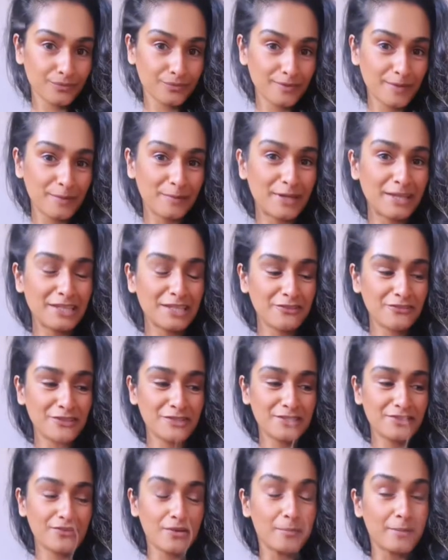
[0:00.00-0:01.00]
I'm getting a few
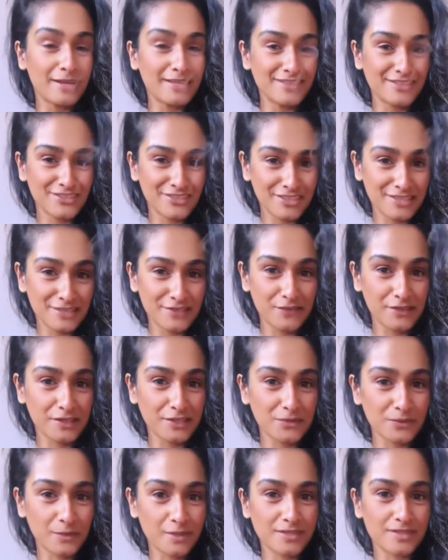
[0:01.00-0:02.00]
different messages for
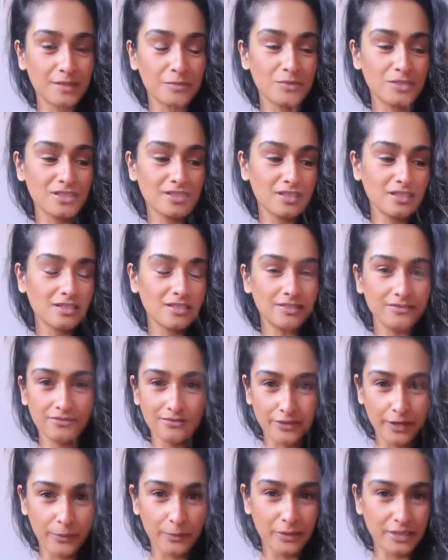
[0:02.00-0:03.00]
this one, so I'm just going to
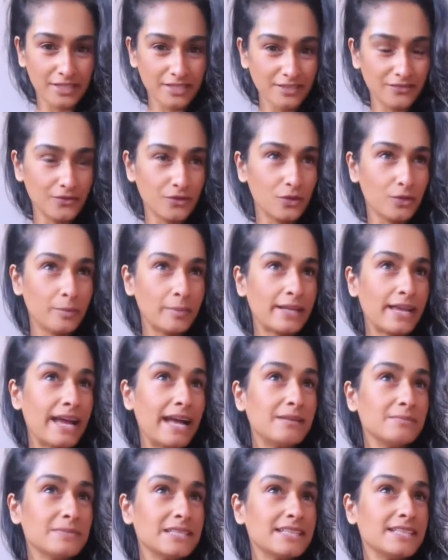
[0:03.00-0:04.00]
confirm what it's for. But I
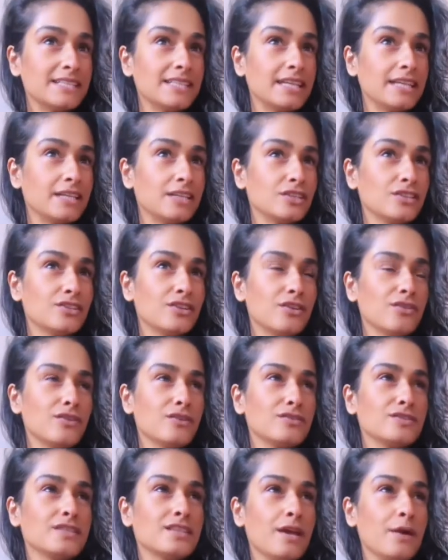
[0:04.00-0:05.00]
am seeing, you know,
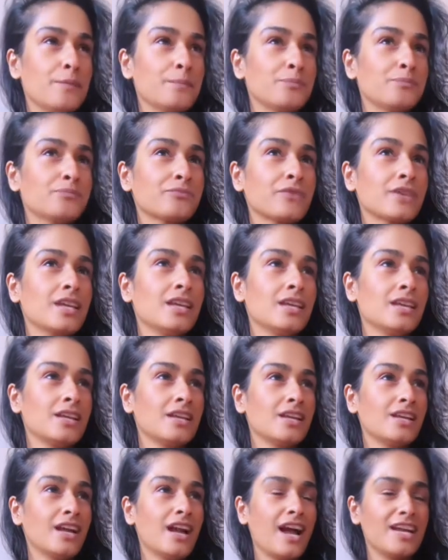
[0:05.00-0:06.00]
those
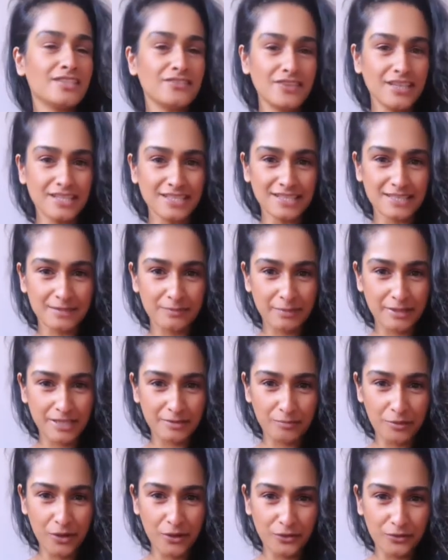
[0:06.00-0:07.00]
kind of like a
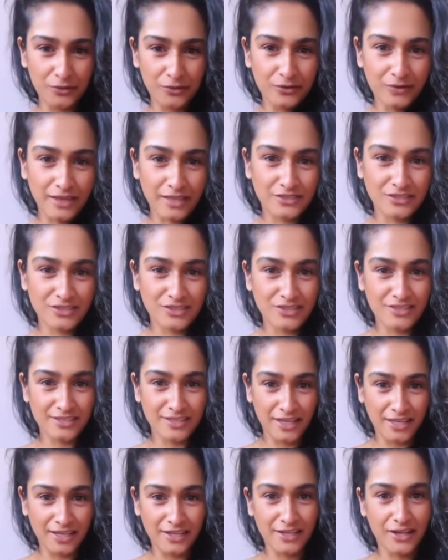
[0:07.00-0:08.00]
speedboat that's just
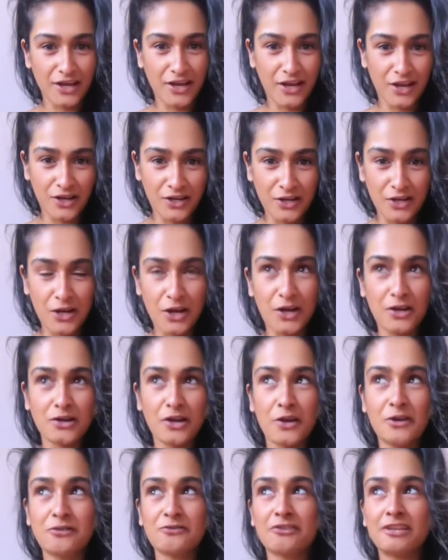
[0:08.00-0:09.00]
like
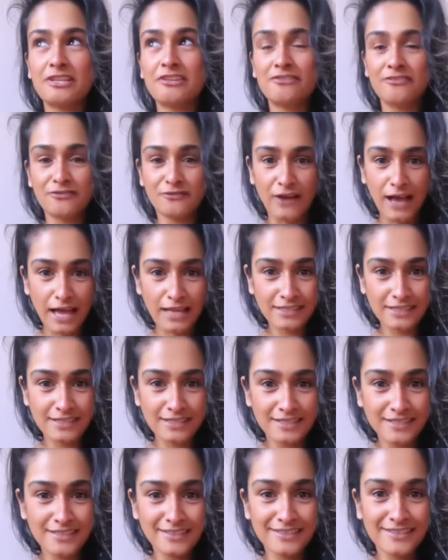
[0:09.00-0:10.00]
going really
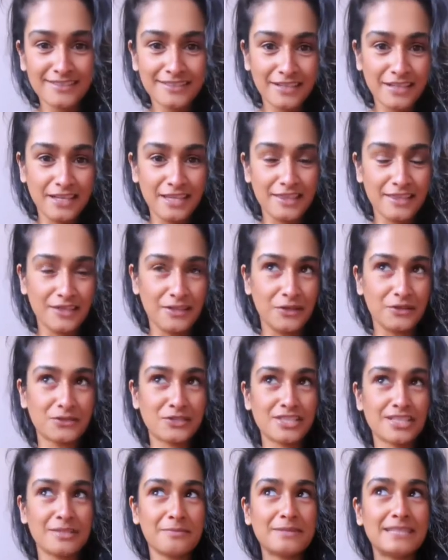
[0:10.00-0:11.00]
fast in the
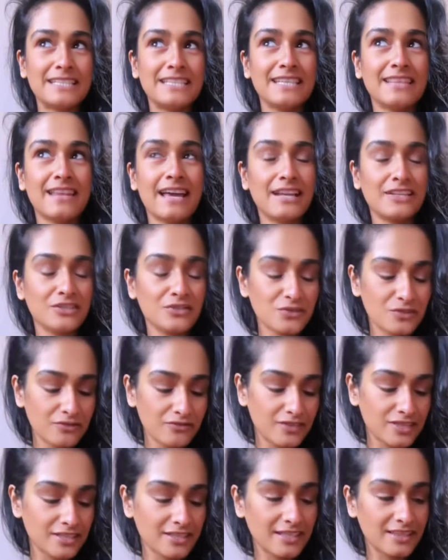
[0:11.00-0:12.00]
ocean. I'm seeing that, and it also
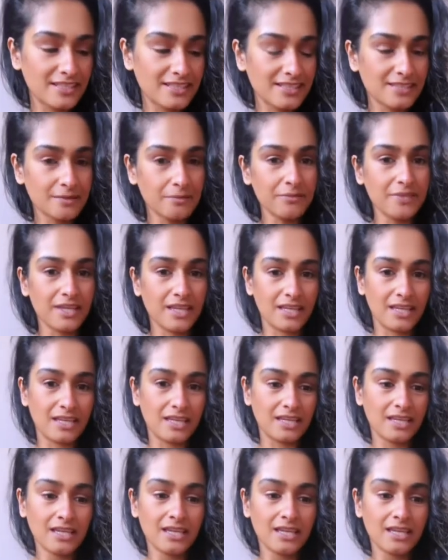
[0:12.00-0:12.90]
feels like there's something